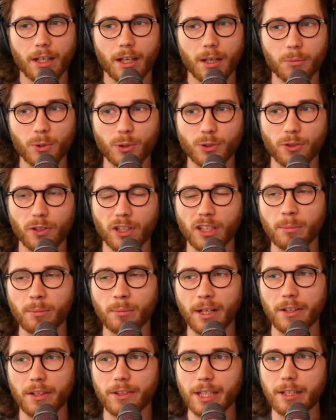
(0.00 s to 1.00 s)
and we were talking
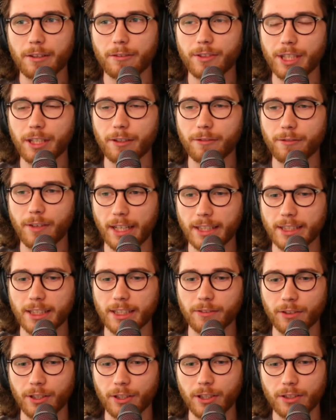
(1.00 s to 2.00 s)
about the
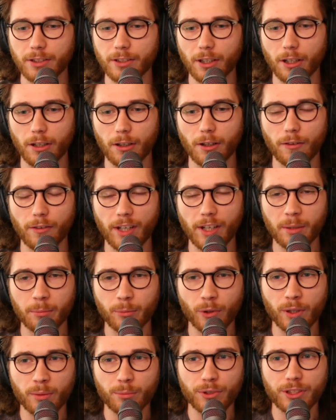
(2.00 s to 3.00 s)
effectiveness of
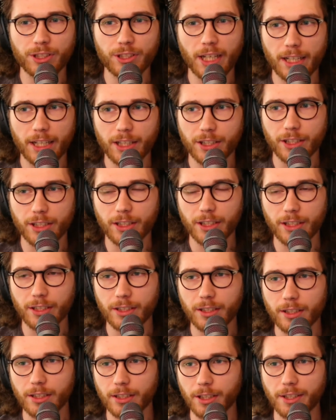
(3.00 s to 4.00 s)
endpoint protection and